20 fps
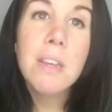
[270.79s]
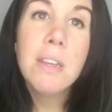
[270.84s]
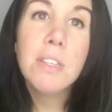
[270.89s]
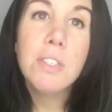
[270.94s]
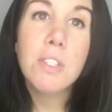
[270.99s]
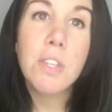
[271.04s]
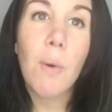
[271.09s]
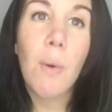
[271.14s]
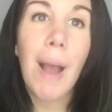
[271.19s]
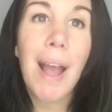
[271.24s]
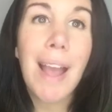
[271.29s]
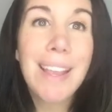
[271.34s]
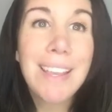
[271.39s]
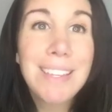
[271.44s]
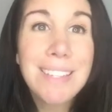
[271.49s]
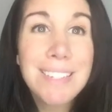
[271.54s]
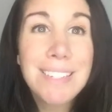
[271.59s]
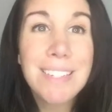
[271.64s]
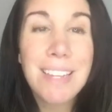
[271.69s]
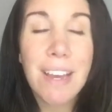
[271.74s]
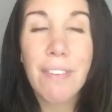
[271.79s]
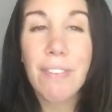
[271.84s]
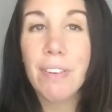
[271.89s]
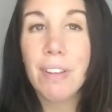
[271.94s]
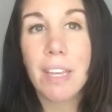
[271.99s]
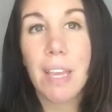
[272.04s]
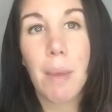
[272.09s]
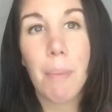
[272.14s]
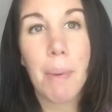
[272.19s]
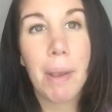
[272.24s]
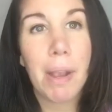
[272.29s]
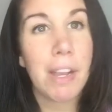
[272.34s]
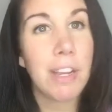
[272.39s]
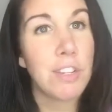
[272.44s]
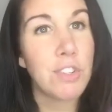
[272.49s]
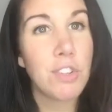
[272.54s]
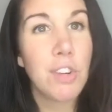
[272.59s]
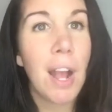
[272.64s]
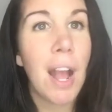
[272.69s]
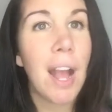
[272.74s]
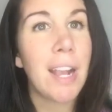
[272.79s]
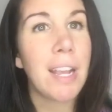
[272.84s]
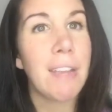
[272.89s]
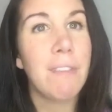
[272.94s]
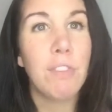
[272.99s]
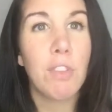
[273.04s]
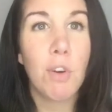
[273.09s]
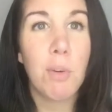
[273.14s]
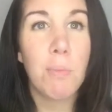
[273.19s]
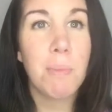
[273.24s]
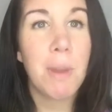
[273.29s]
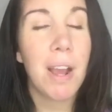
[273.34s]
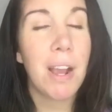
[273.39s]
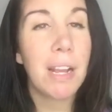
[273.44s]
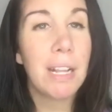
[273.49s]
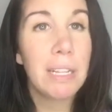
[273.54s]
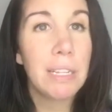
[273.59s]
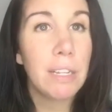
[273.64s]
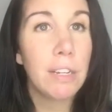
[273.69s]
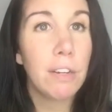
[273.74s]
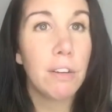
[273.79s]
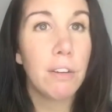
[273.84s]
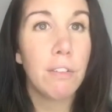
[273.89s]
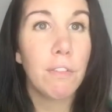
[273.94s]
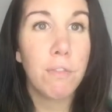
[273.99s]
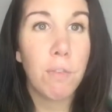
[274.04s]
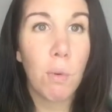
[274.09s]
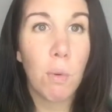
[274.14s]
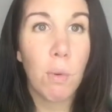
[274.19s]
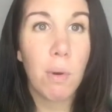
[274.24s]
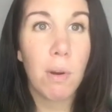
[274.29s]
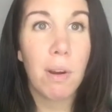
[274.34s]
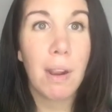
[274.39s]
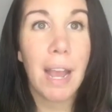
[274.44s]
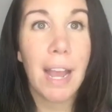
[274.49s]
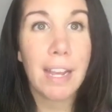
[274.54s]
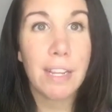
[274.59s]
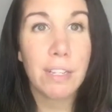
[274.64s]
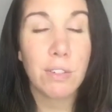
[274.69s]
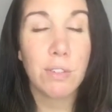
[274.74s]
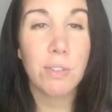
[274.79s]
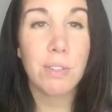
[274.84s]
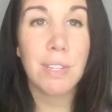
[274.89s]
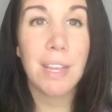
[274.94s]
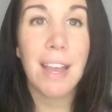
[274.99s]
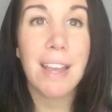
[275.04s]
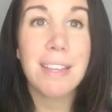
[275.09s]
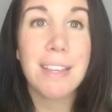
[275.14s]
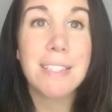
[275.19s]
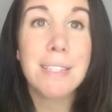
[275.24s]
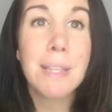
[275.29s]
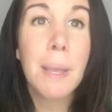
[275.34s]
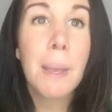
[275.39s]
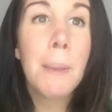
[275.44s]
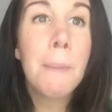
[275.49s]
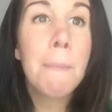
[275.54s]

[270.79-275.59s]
So I can definitely get back on track even though I'm not cleared for exercise.